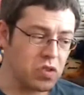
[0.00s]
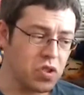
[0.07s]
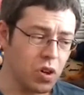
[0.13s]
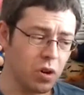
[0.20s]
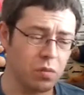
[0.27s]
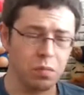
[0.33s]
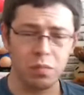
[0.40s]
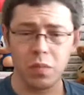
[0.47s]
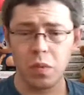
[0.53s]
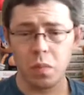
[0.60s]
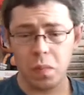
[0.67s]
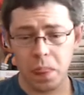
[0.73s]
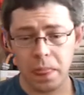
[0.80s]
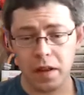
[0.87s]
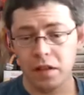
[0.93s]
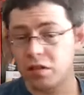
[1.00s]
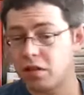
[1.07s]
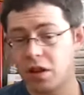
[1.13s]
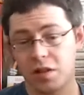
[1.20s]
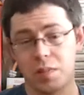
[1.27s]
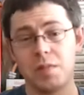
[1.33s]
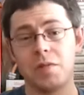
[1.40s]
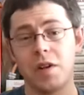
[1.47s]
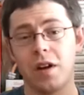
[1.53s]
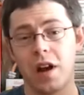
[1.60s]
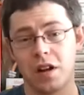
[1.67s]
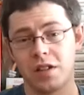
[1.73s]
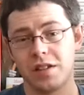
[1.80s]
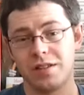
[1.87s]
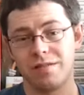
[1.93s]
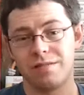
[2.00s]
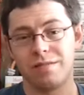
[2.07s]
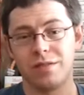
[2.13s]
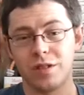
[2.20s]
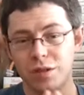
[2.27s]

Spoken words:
So to be fair, actually,